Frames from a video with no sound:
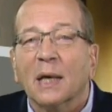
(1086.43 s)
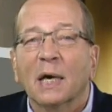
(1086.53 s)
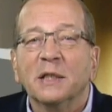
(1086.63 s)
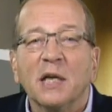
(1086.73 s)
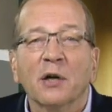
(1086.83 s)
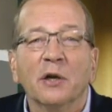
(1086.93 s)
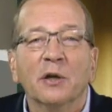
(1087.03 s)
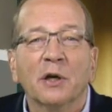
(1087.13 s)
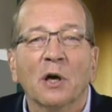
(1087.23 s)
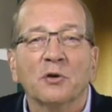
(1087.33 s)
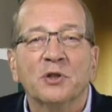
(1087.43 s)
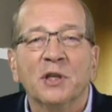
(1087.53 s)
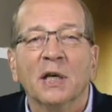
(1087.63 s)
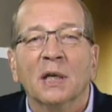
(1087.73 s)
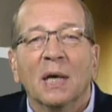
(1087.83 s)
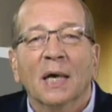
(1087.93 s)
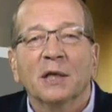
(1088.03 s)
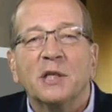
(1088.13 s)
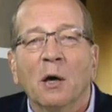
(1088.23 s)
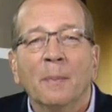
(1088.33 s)
and I dare you to go see it
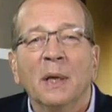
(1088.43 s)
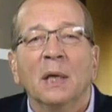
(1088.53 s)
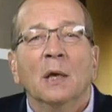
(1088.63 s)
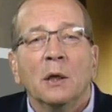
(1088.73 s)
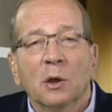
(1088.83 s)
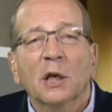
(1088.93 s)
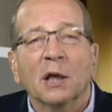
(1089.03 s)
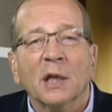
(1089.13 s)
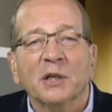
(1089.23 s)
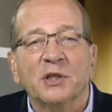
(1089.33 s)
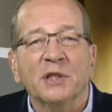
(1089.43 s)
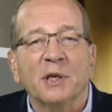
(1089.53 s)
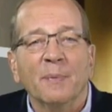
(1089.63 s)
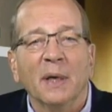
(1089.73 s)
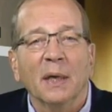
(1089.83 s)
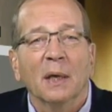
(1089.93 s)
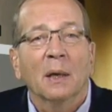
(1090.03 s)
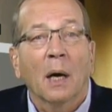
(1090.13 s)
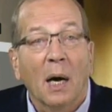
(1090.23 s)
and tell me you didn't listen to me.